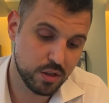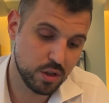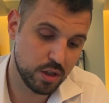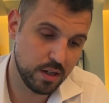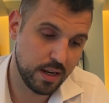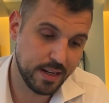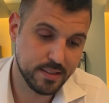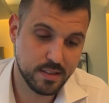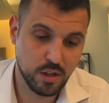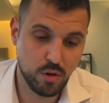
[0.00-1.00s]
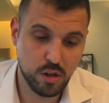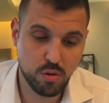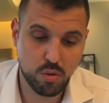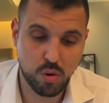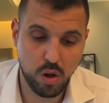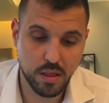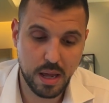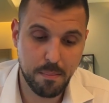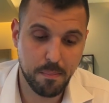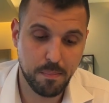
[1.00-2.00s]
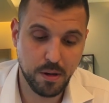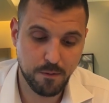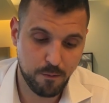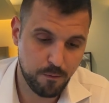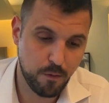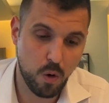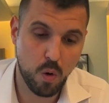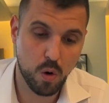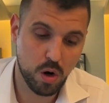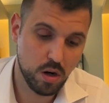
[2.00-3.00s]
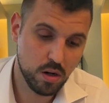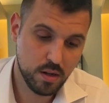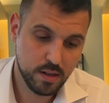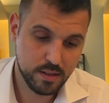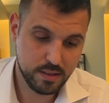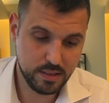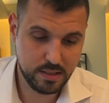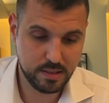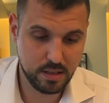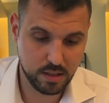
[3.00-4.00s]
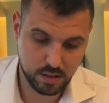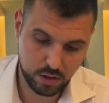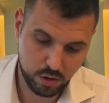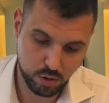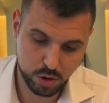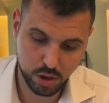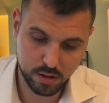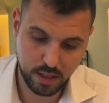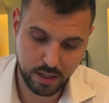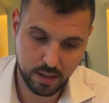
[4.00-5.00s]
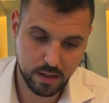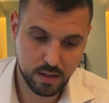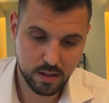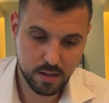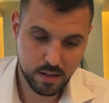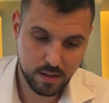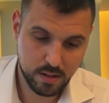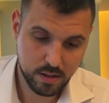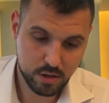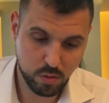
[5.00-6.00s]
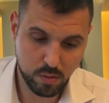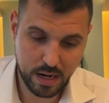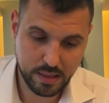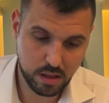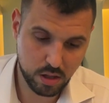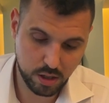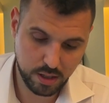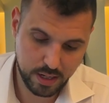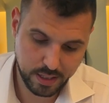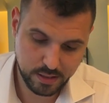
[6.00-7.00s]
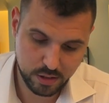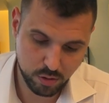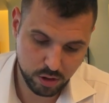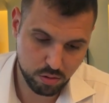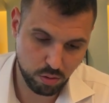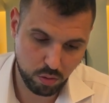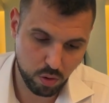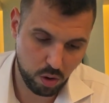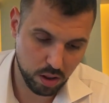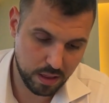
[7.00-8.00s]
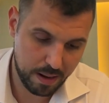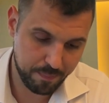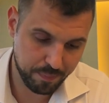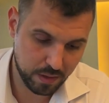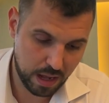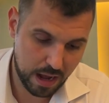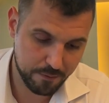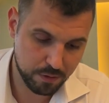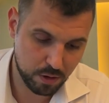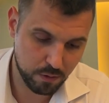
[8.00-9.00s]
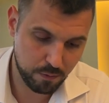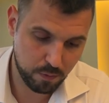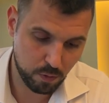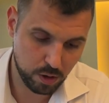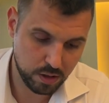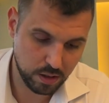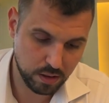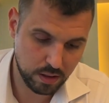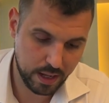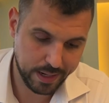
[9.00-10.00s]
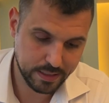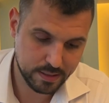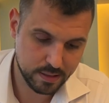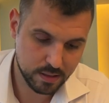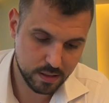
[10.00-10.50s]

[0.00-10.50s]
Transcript: 30 days. You need to call them before. This is the crucial thing. So not 30 days, you need to call them after 14 days